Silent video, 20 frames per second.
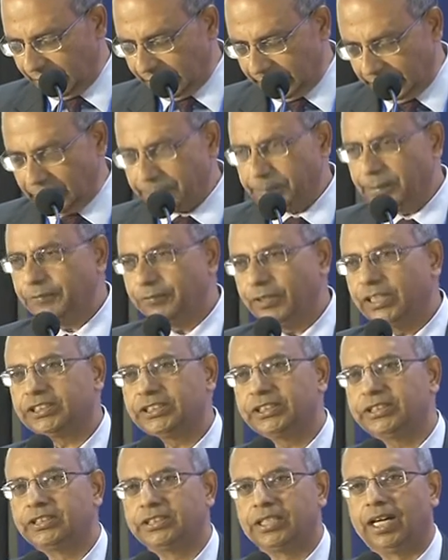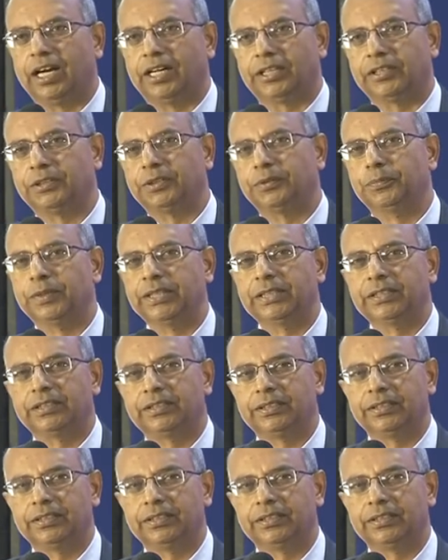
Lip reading: Let me first start with